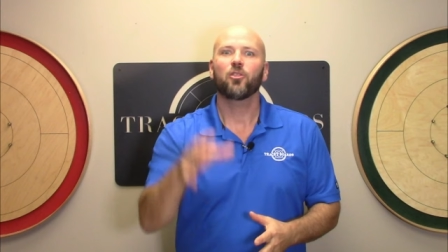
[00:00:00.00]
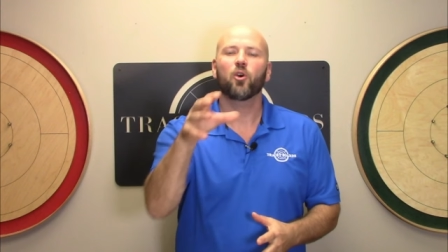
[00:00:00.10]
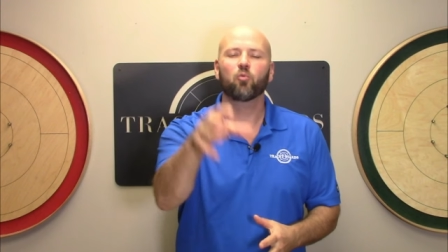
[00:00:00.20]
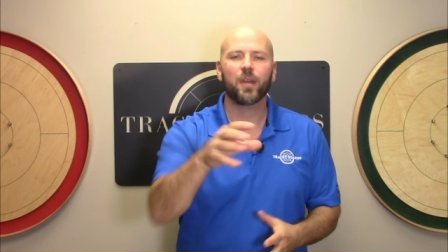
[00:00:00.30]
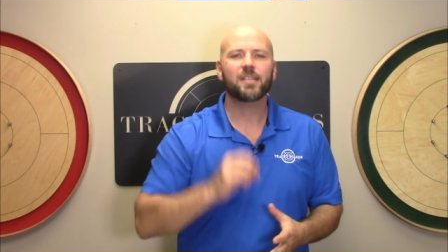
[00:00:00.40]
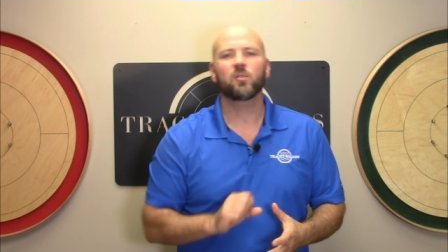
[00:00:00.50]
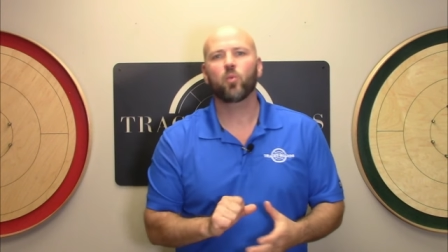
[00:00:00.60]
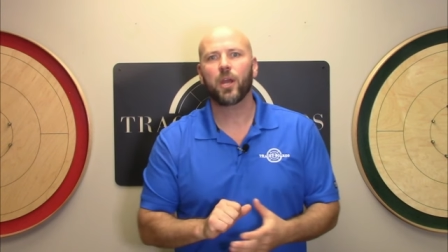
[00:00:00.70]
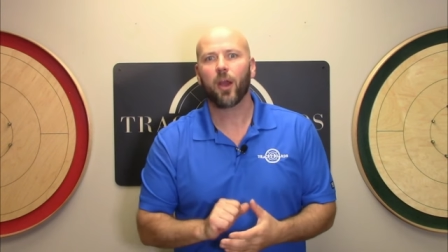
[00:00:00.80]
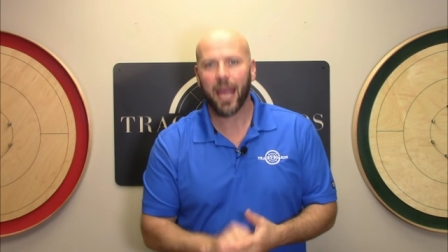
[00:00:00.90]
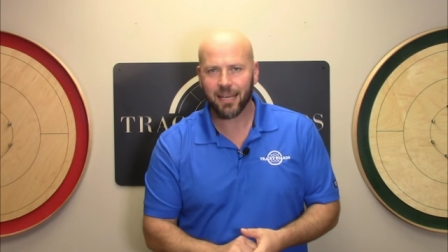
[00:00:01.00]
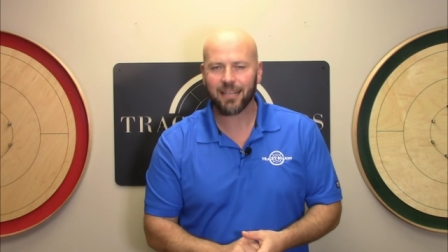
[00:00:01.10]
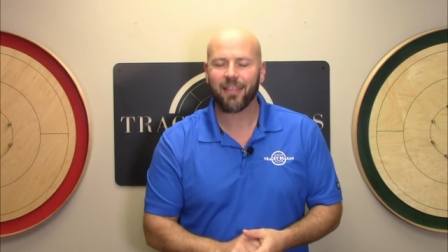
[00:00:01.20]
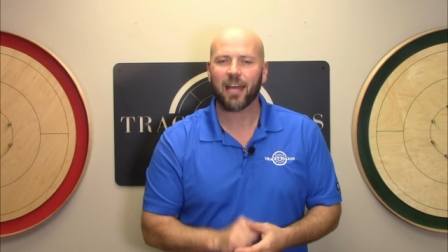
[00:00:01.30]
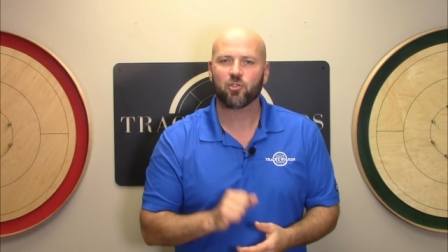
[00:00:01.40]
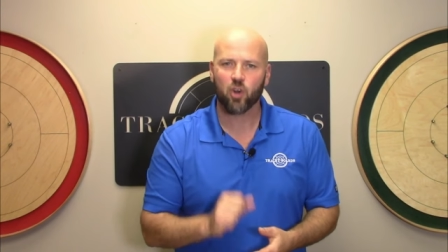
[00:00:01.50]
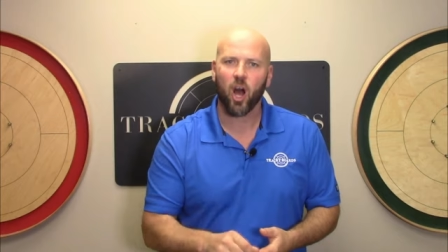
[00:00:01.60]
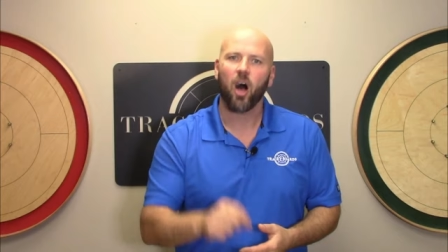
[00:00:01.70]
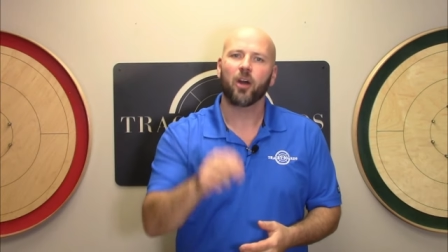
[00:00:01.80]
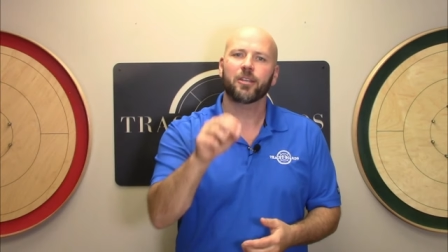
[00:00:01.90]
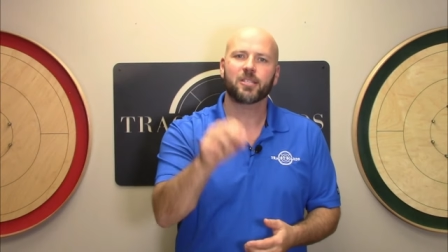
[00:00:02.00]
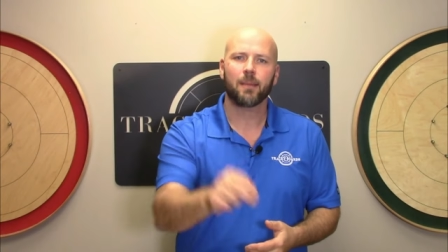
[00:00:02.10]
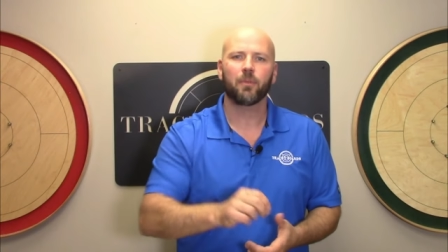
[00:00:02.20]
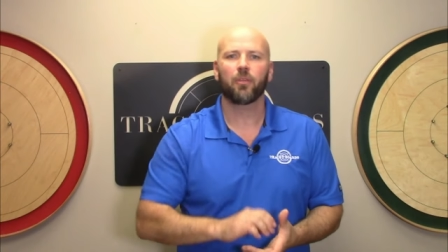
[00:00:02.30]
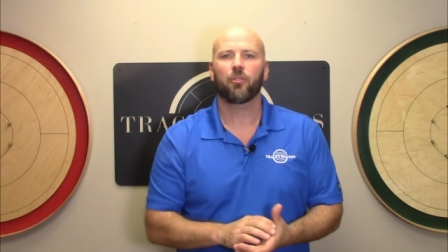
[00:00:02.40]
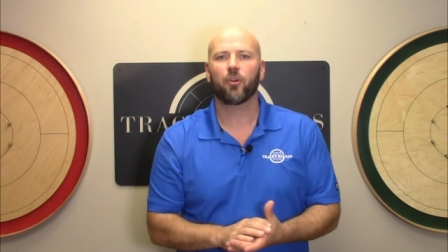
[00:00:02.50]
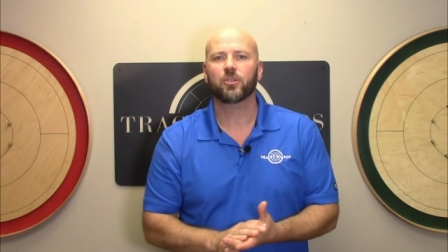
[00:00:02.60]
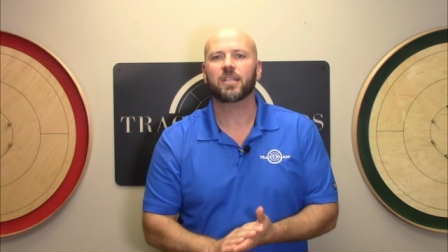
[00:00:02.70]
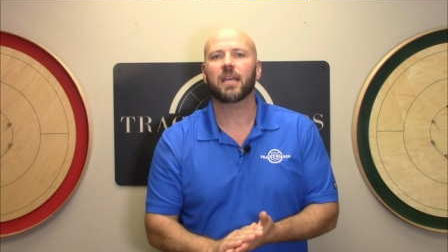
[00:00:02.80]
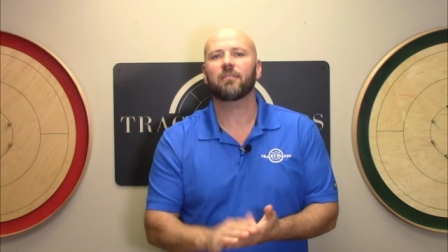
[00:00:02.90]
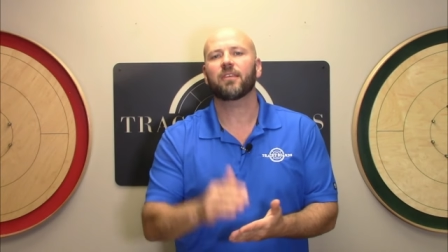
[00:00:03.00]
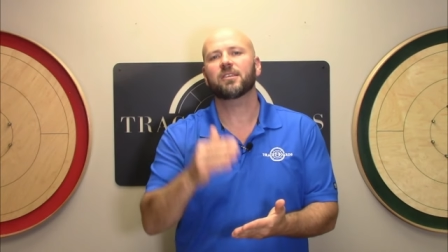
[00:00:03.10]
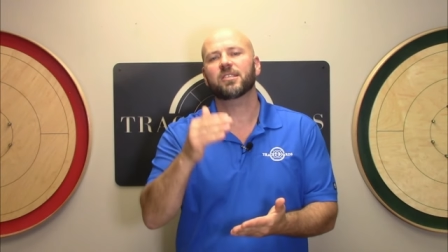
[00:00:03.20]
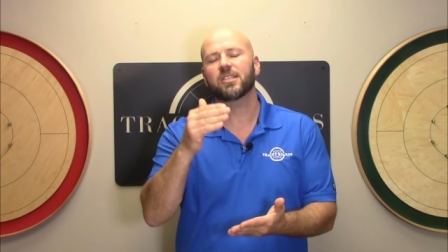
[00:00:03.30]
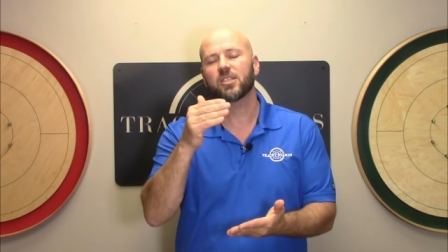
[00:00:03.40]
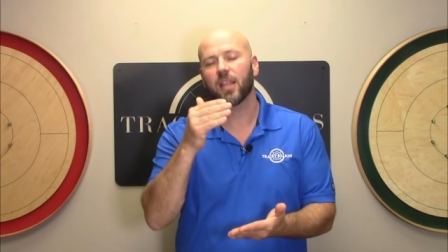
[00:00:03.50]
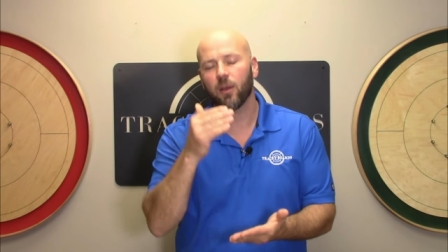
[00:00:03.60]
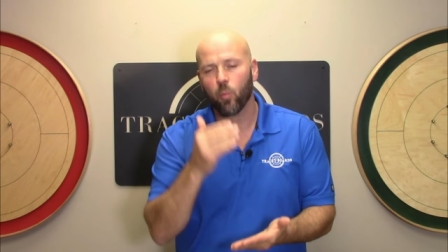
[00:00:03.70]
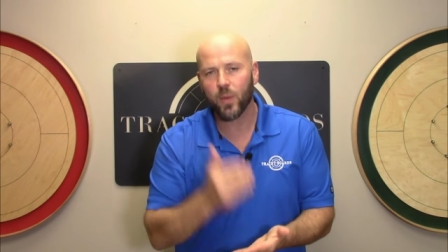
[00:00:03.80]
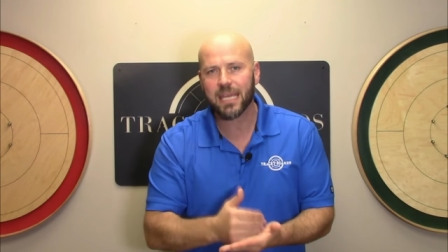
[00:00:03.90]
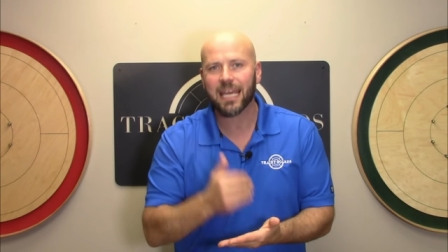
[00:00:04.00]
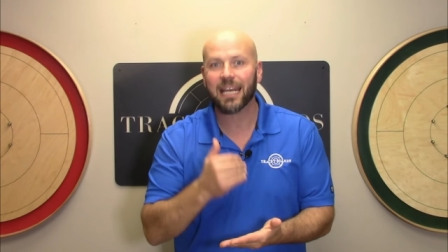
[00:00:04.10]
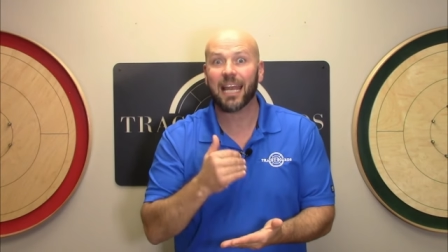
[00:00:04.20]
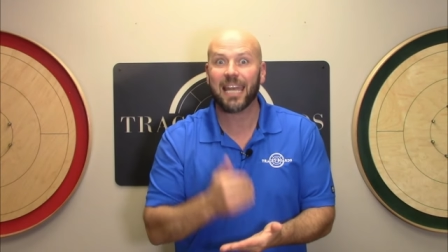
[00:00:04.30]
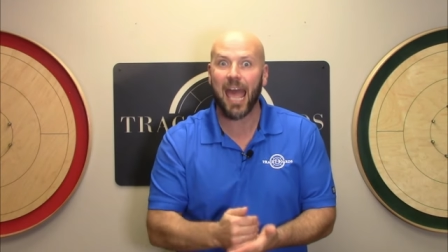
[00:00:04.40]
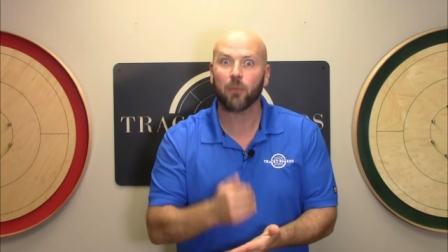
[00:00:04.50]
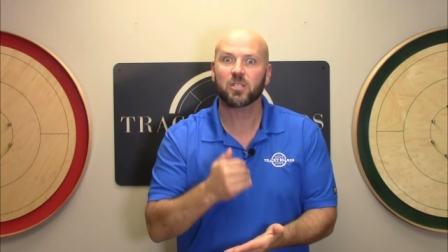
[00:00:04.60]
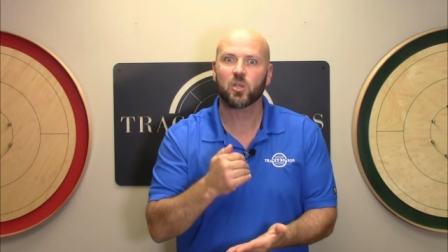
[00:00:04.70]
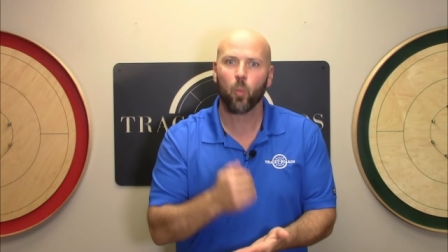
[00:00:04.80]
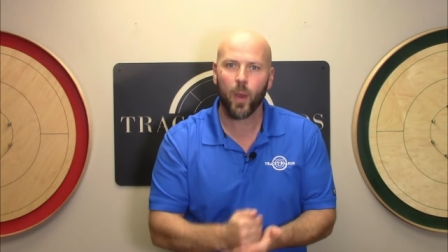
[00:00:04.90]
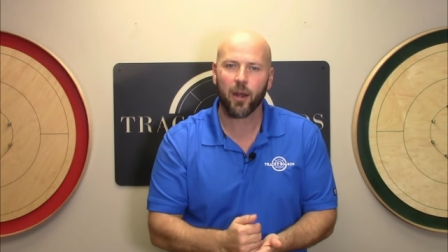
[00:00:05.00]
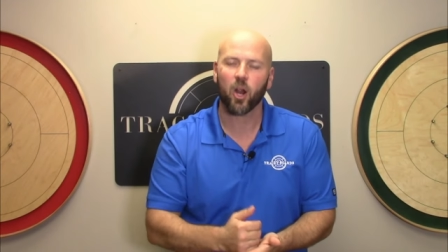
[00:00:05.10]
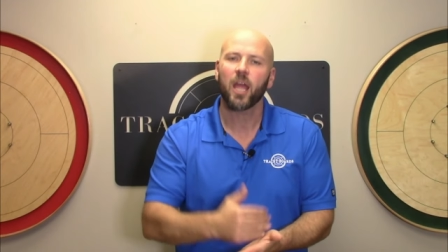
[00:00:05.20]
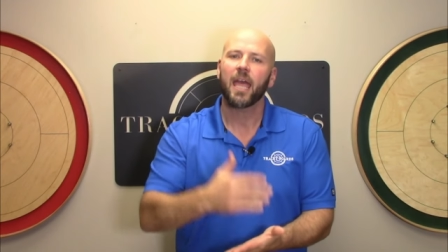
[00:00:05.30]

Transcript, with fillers: The reason we are ending that draw on December December the thirteenth is so that we can announce the winner